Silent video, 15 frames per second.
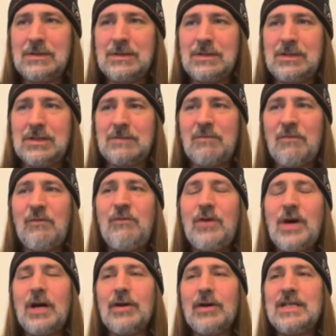Just
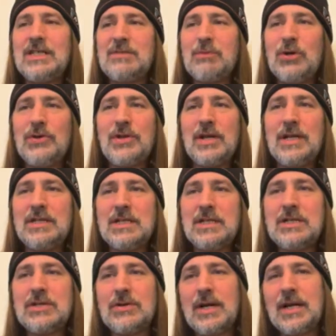very smooth and easy
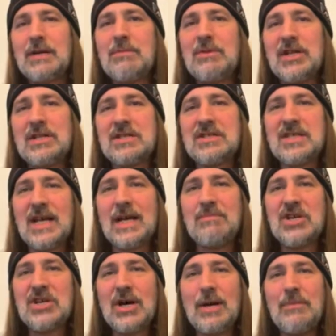drinking, but at the same
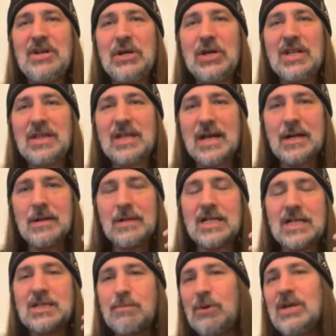time, you get that
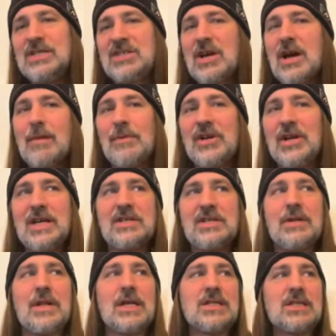spice
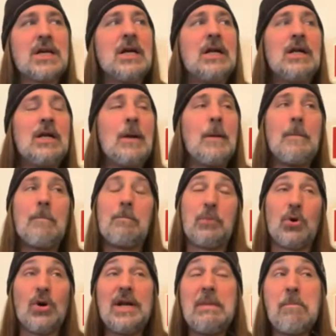combination that's
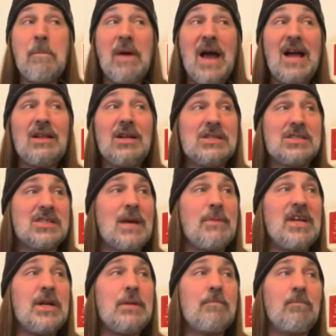pretty balanced.
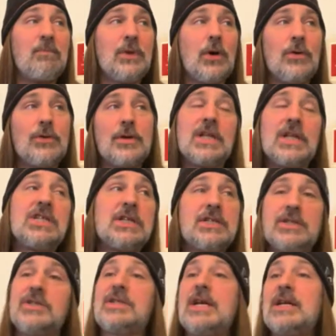Although the
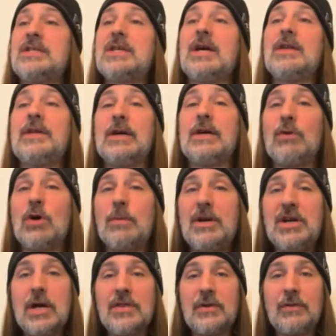ginger stands out in the
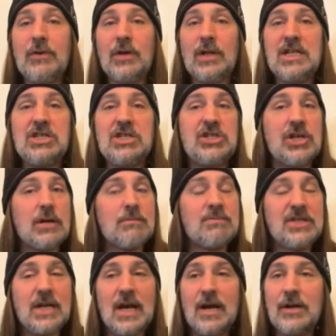aroma, nothing really
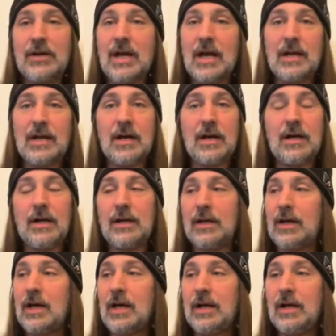jumps out and
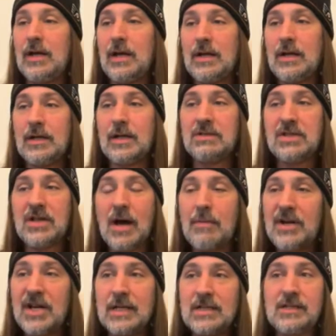it
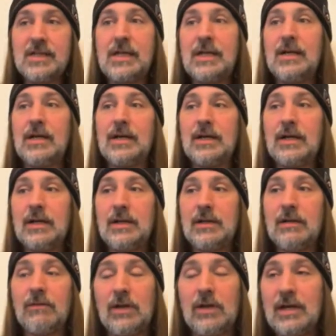dominates the
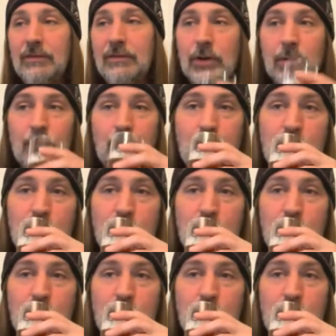flavor.